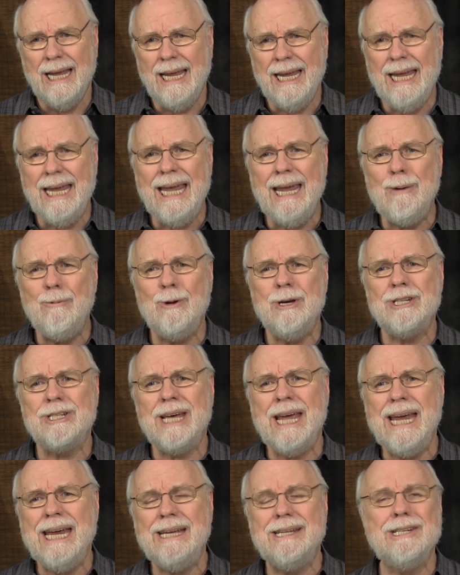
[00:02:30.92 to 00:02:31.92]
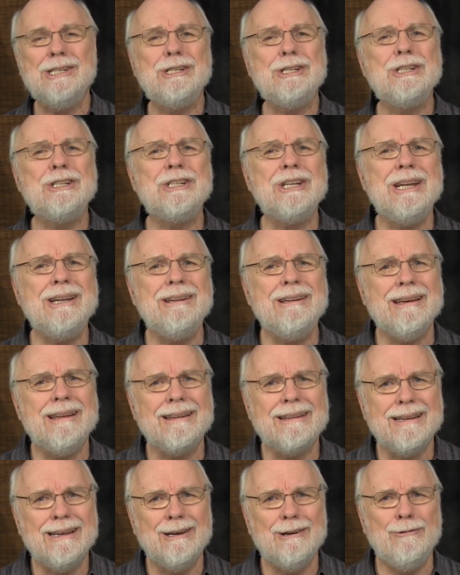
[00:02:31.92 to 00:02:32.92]
He was a
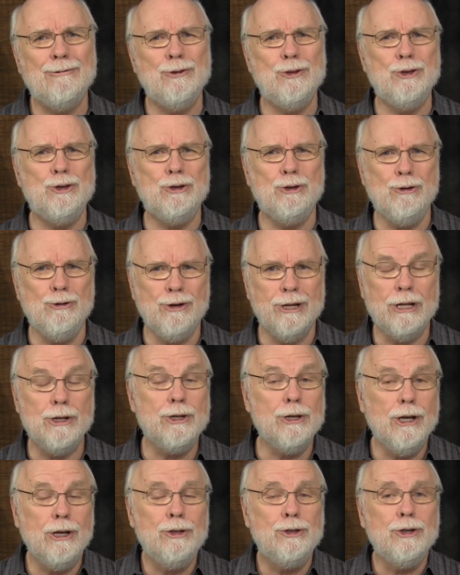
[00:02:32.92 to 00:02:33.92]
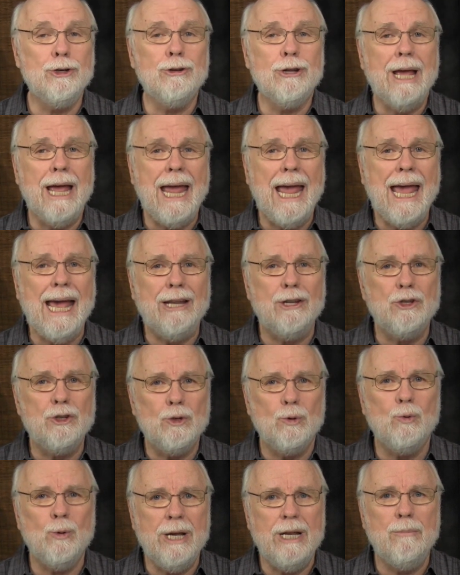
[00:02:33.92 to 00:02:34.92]
descendant of Judah. Judah had
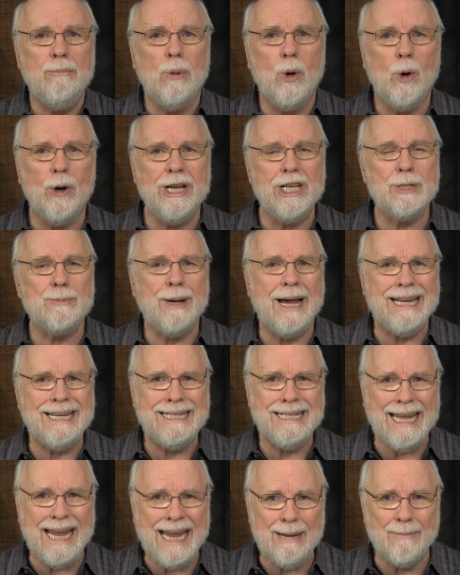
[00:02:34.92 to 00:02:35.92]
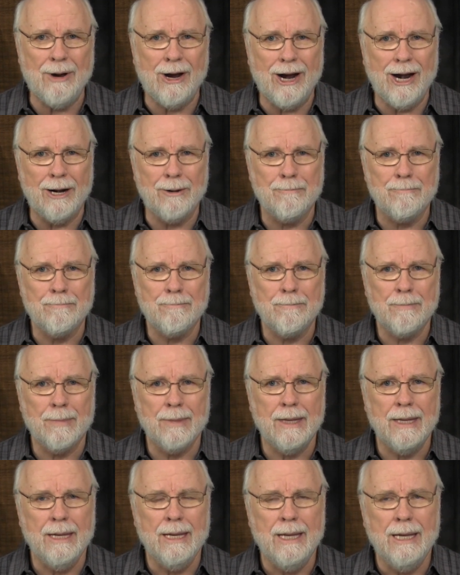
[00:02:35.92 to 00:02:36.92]
twin boys by Tamar.
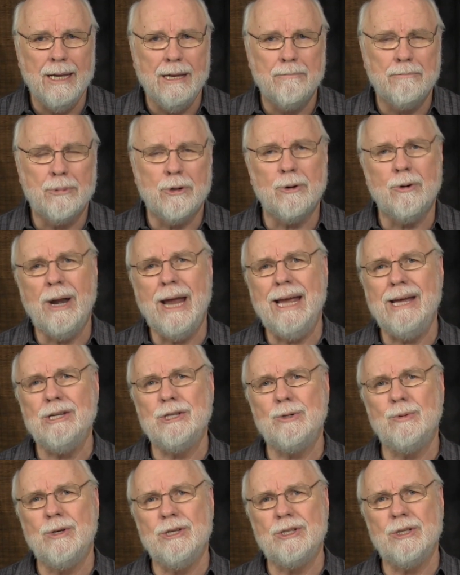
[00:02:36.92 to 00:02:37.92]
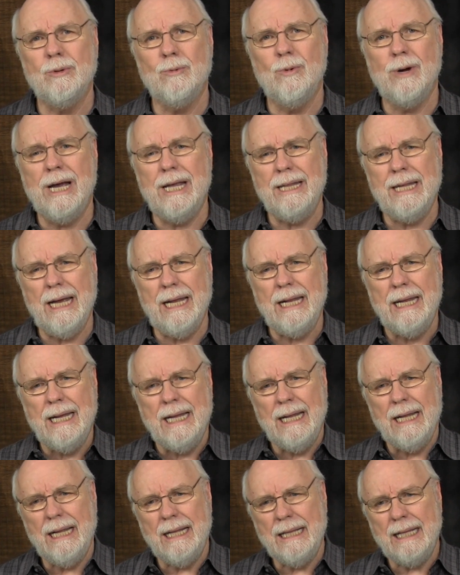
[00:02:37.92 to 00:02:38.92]
Perez was the one that
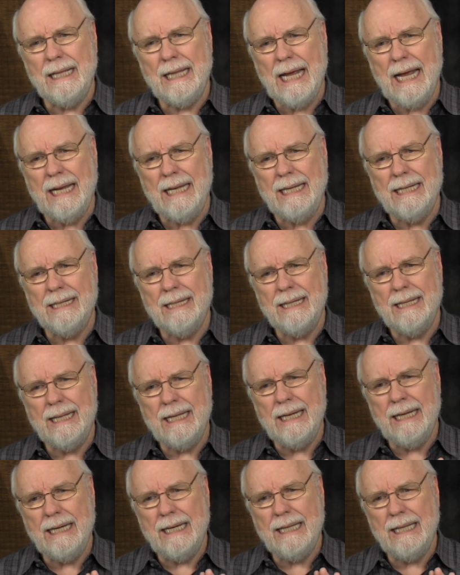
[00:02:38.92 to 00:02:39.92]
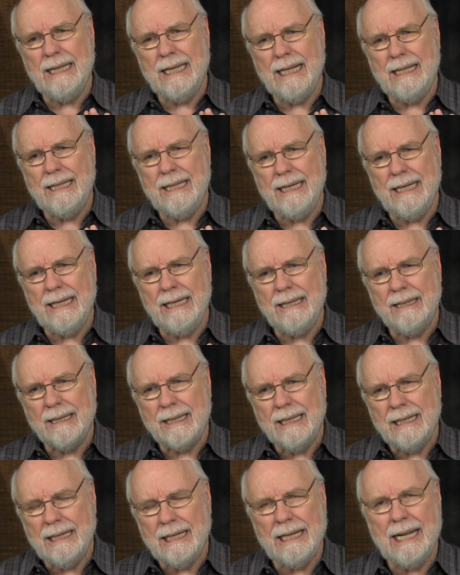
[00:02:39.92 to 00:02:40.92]
the
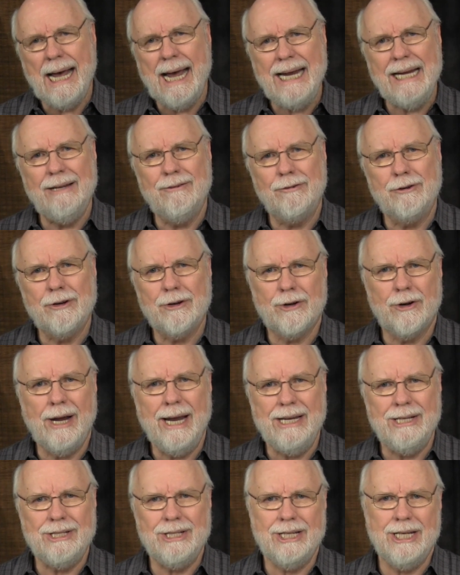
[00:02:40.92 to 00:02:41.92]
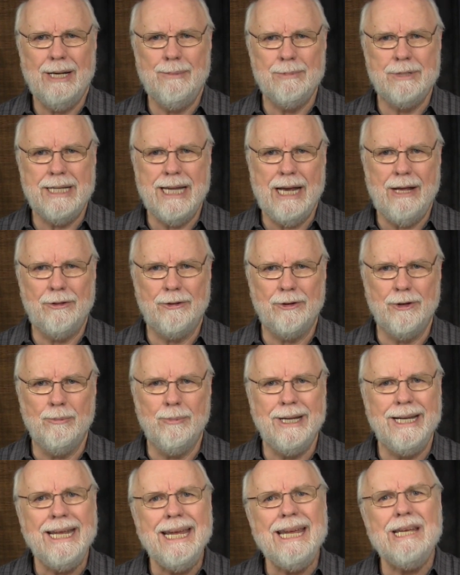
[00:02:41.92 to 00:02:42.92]
line of Christ comes down through.
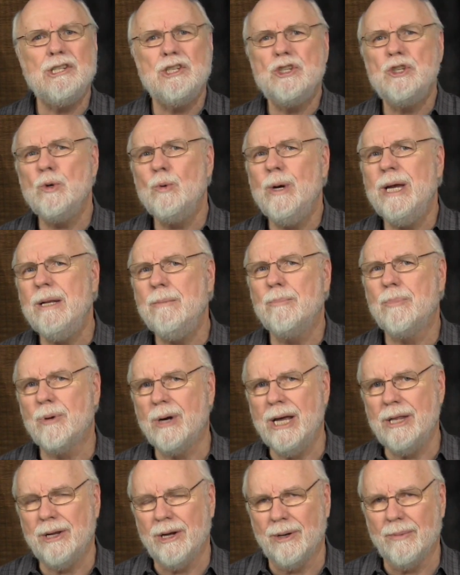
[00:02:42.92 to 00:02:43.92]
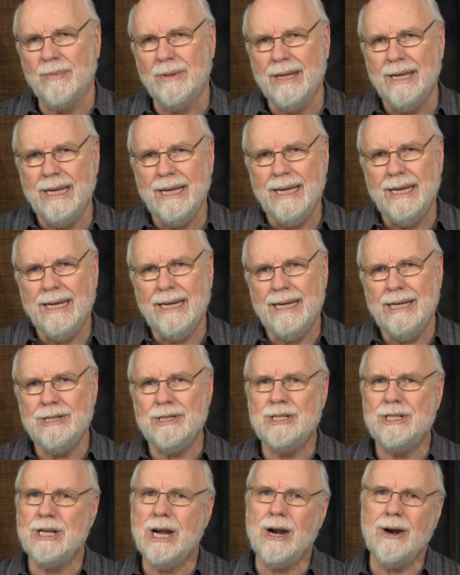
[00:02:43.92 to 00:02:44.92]
But his twin brother
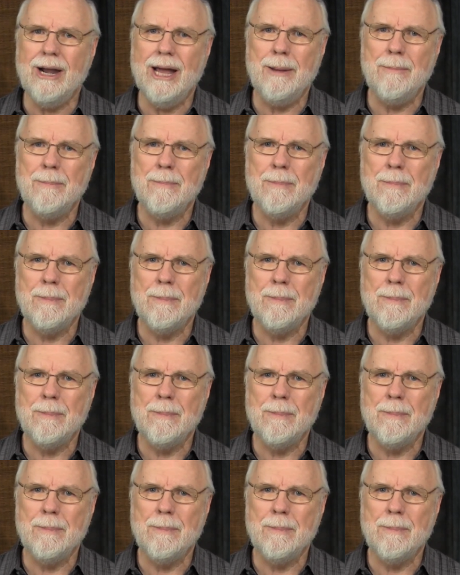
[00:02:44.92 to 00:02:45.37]
is Zerah.